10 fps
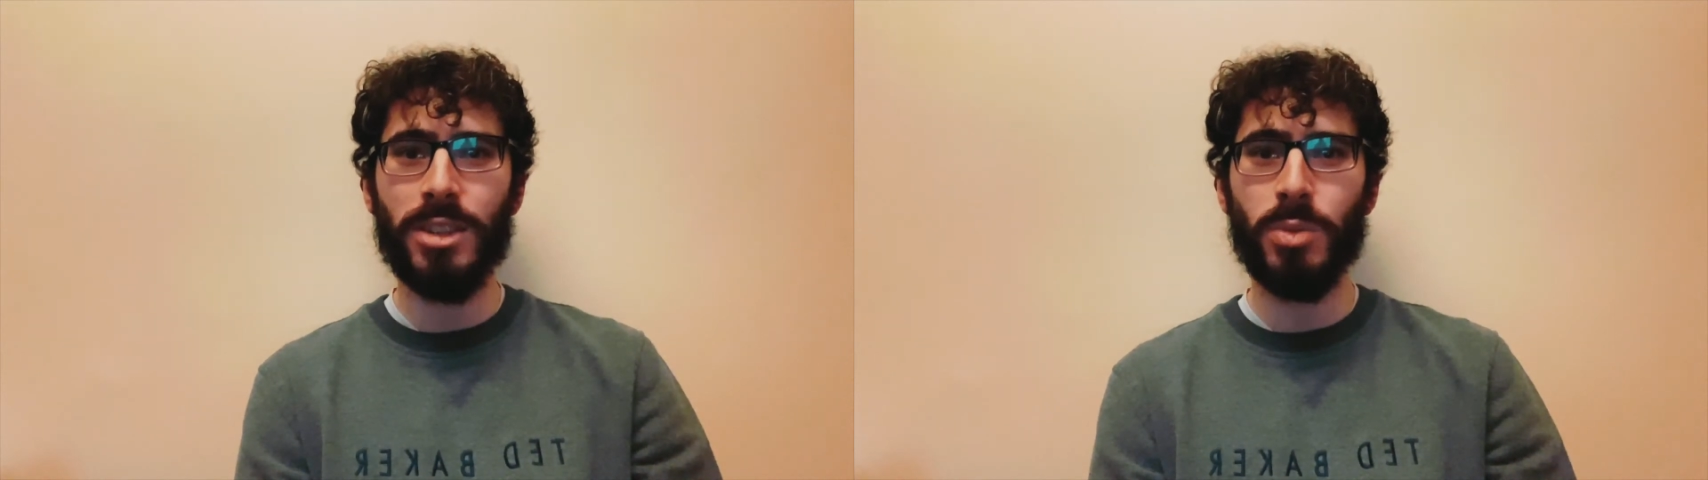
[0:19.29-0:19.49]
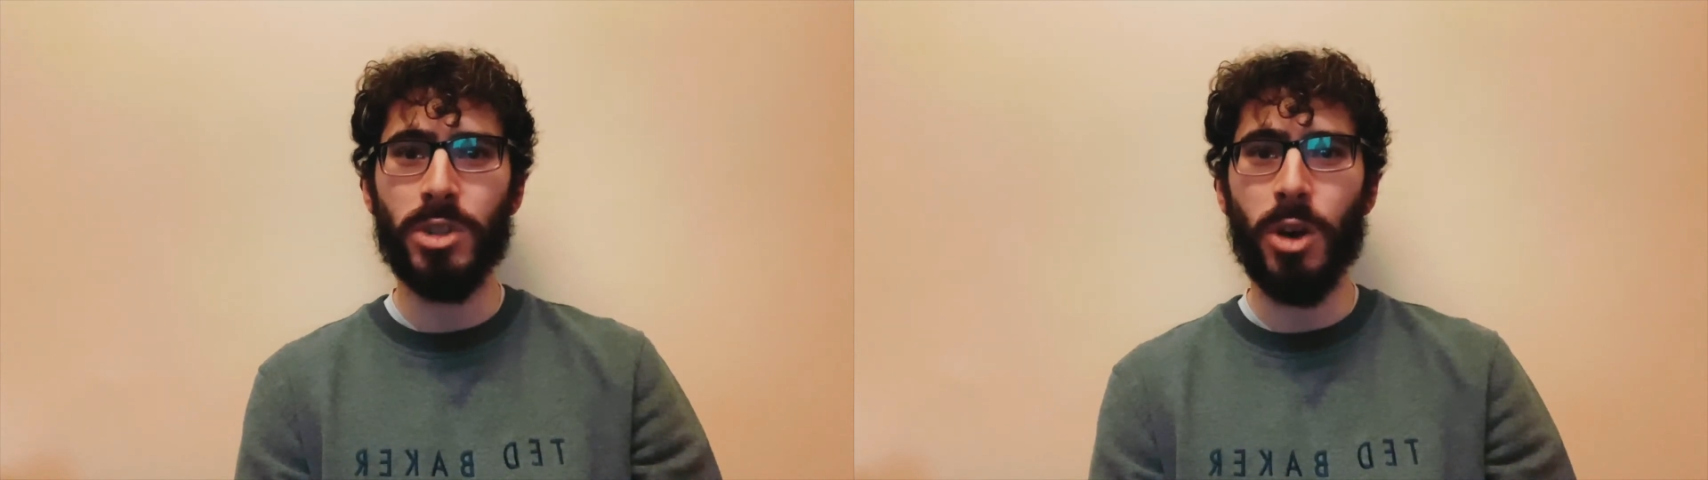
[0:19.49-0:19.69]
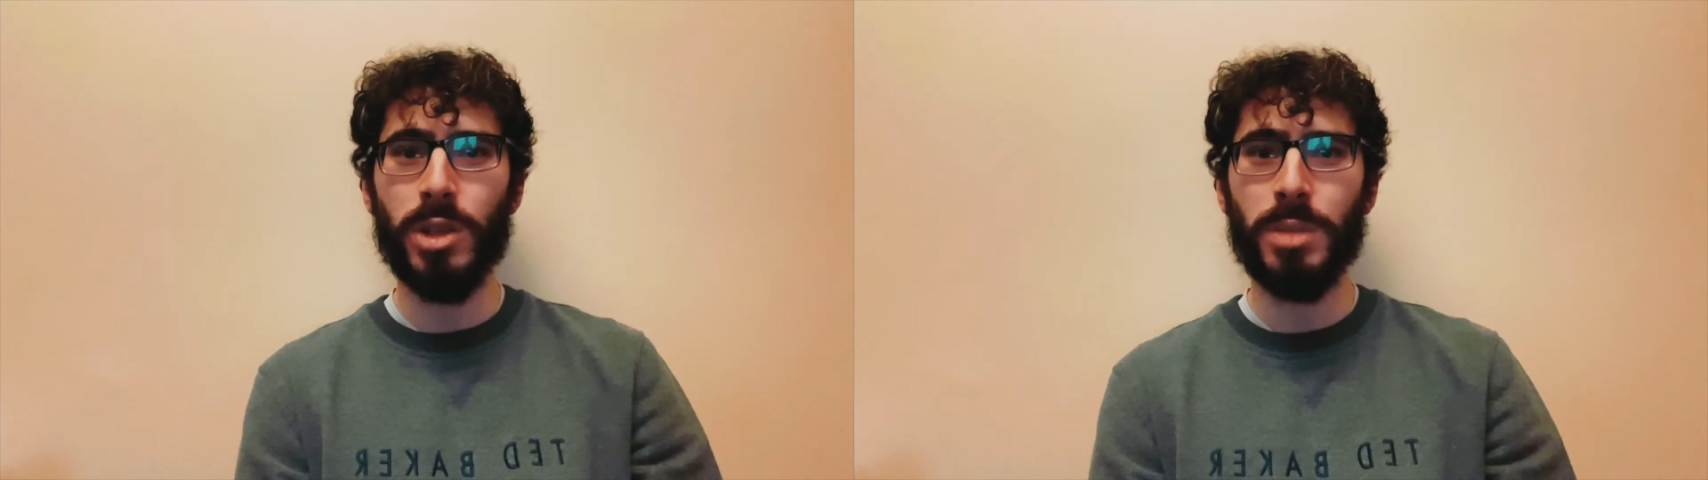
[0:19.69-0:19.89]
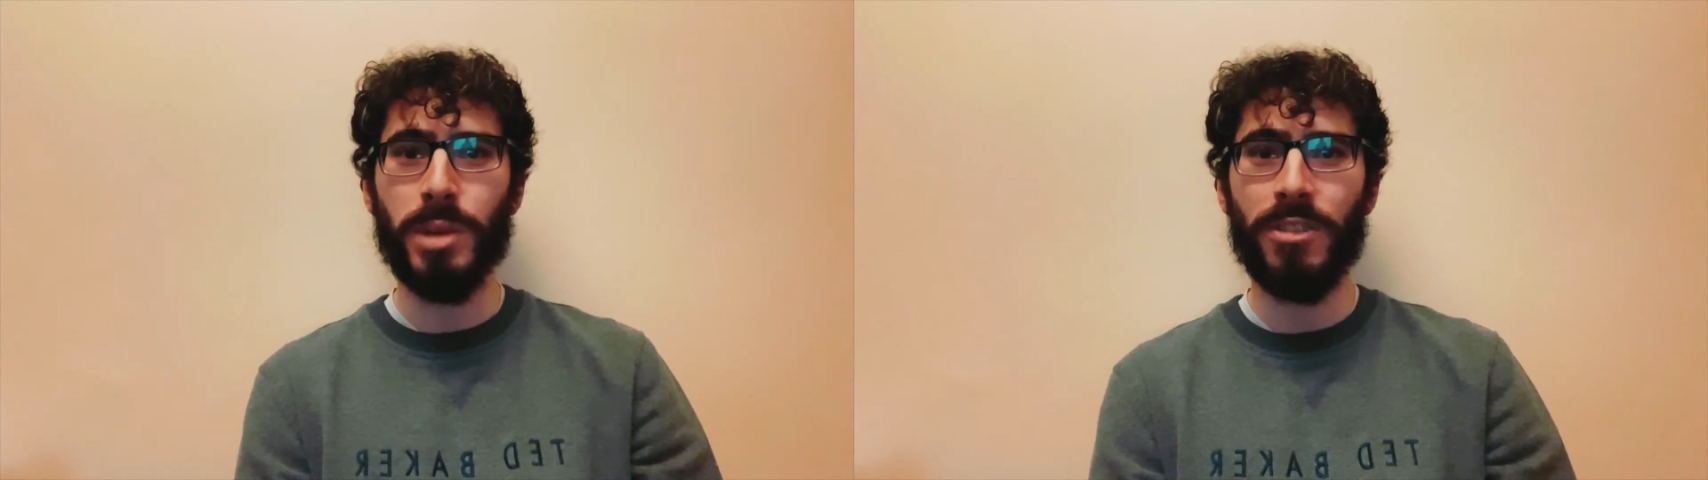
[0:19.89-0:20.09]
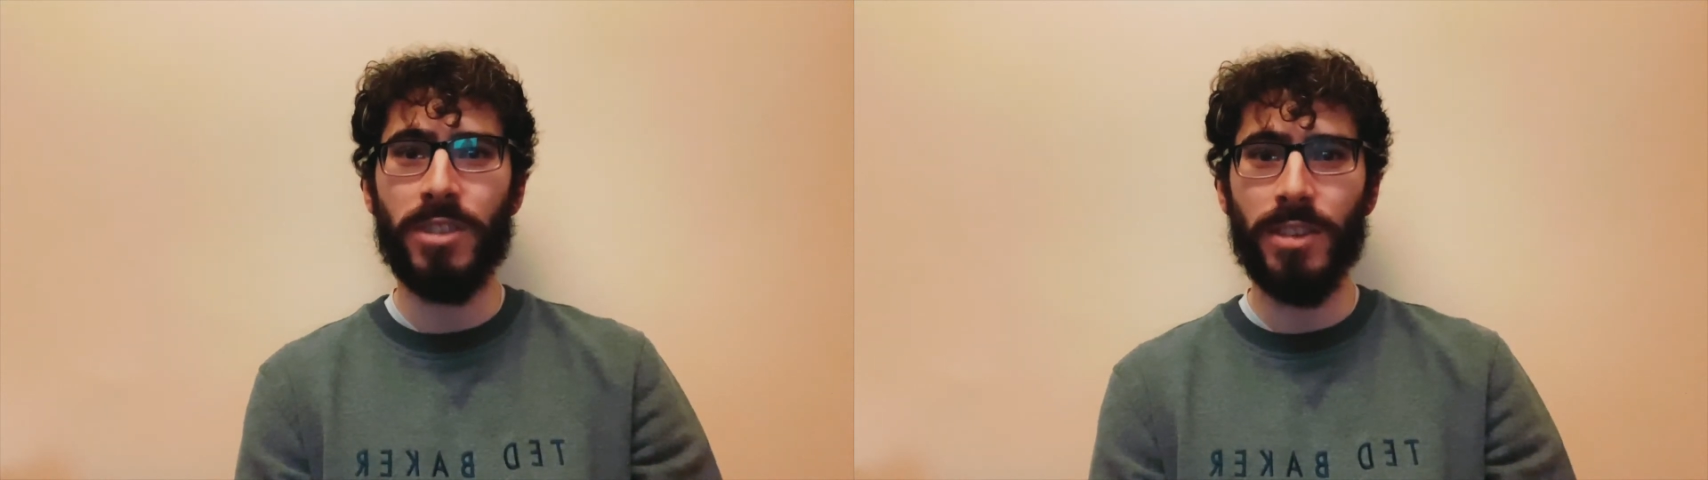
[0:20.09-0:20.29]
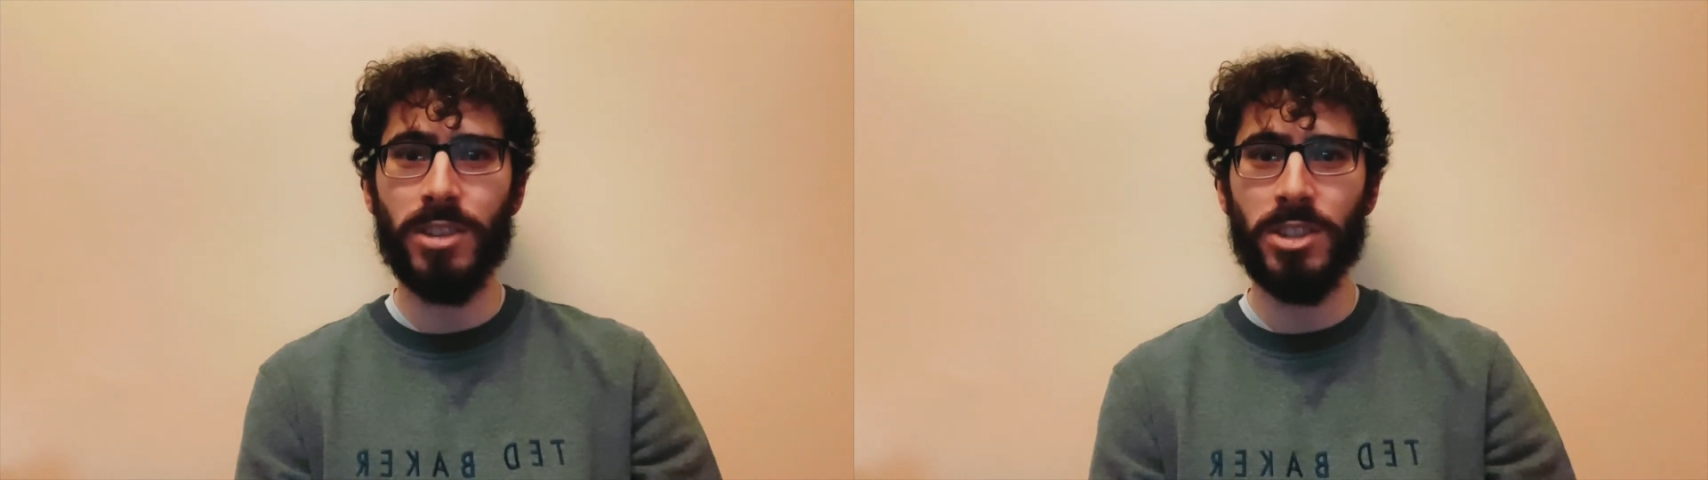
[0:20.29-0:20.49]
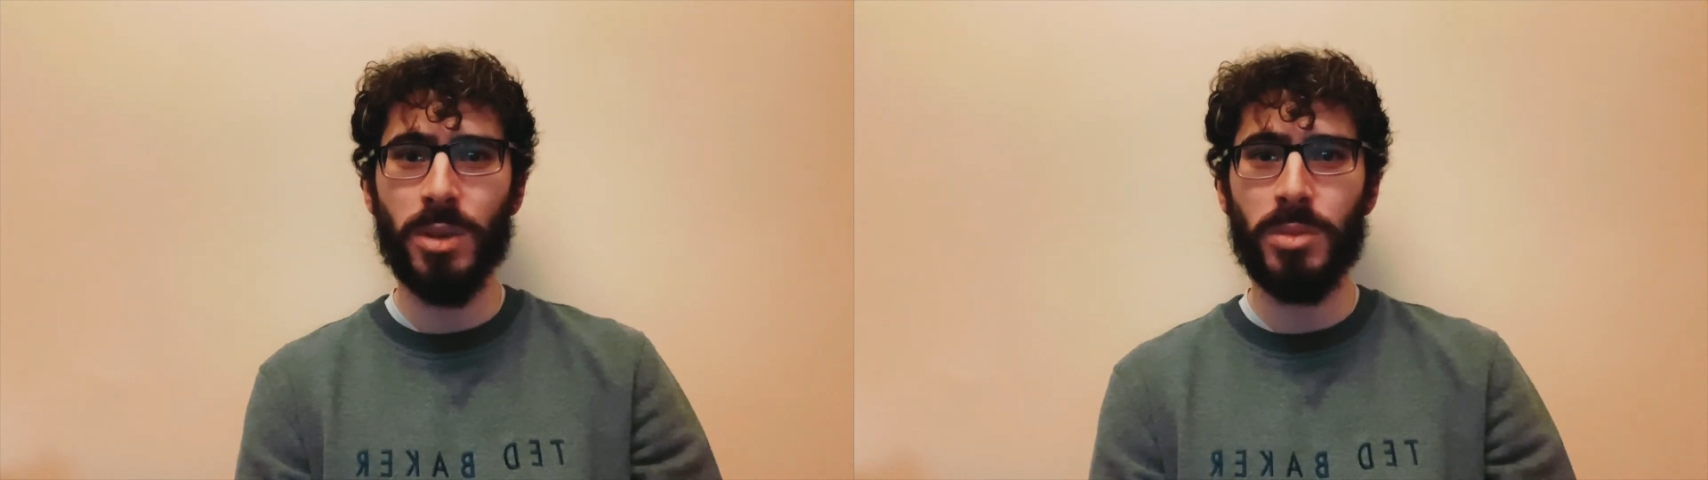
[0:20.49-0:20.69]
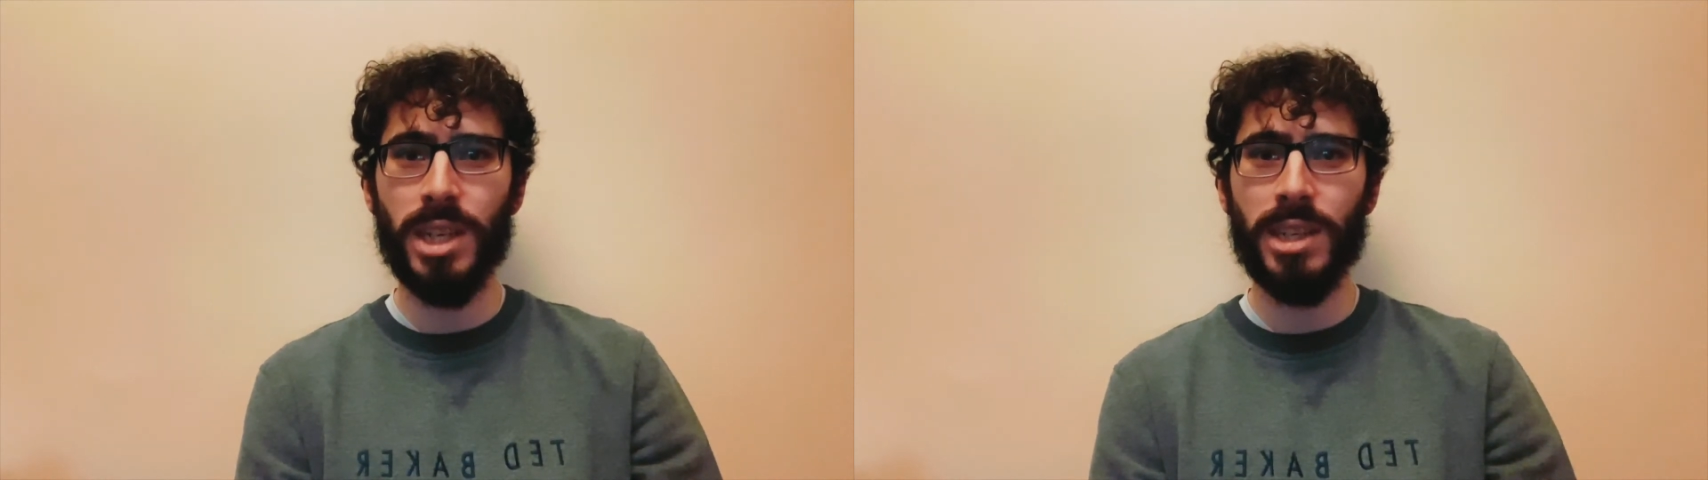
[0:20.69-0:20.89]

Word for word: was always my favourite subject